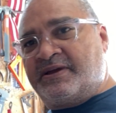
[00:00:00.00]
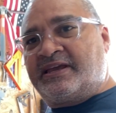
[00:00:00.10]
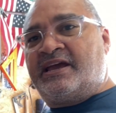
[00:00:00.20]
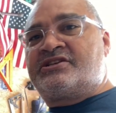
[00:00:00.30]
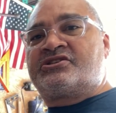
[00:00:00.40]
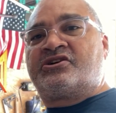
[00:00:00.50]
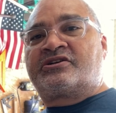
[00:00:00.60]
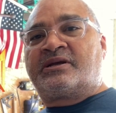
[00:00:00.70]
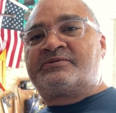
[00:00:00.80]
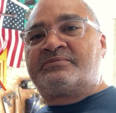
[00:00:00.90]
gauge is
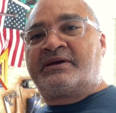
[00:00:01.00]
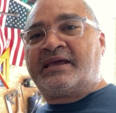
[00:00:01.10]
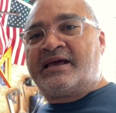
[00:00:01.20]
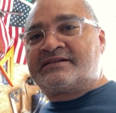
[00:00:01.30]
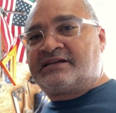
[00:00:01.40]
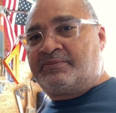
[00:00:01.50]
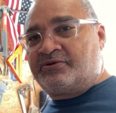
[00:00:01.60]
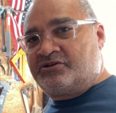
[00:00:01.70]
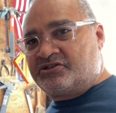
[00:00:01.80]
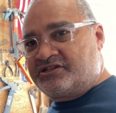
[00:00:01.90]
hooked up to my gas tank,
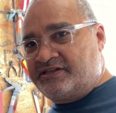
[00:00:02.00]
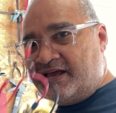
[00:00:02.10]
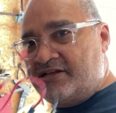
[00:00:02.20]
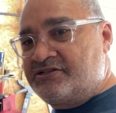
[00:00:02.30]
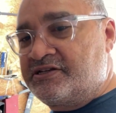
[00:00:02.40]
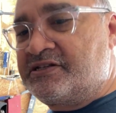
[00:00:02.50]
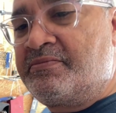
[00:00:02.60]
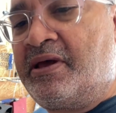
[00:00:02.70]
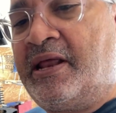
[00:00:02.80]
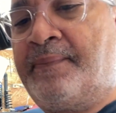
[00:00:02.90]
but you'll see that in just a
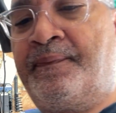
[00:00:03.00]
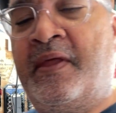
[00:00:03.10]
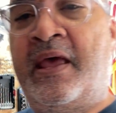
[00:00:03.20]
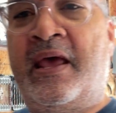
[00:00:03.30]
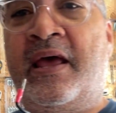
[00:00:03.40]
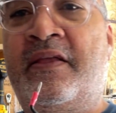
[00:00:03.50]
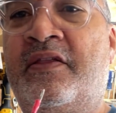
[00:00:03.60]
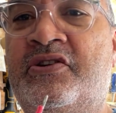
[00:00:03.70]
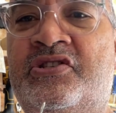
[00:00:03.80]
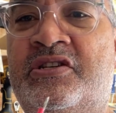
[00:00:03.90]
minute. And then
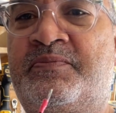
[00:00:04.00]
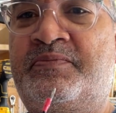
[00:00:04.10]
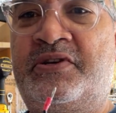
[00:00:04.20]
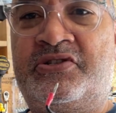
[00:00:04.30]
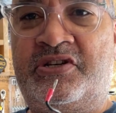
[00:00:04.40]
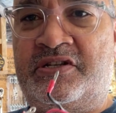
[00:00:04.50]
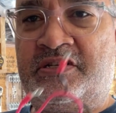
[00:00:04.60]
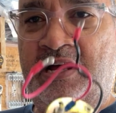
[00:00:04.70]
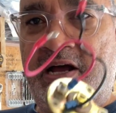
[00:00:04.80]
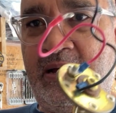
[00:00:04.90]
there's just
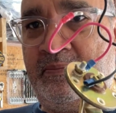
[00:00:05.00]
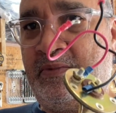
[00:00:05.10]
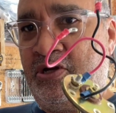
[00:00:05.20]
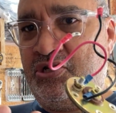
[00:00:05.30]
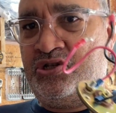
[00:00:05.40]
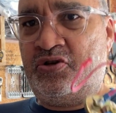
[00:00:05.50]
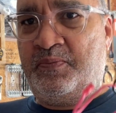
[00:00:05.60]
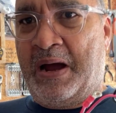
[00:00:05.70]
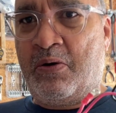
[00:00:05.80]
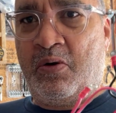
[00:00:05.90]
two
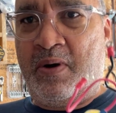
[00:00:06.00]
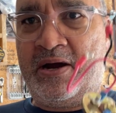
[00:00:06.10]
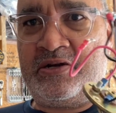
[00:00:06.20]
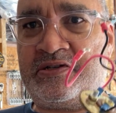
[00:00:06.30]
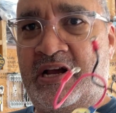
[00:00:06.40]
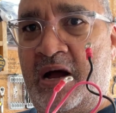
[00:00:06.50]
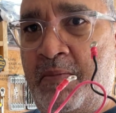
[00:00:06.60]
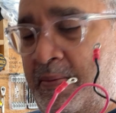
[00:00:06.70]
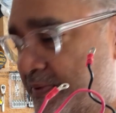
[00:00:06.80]
power wires that come up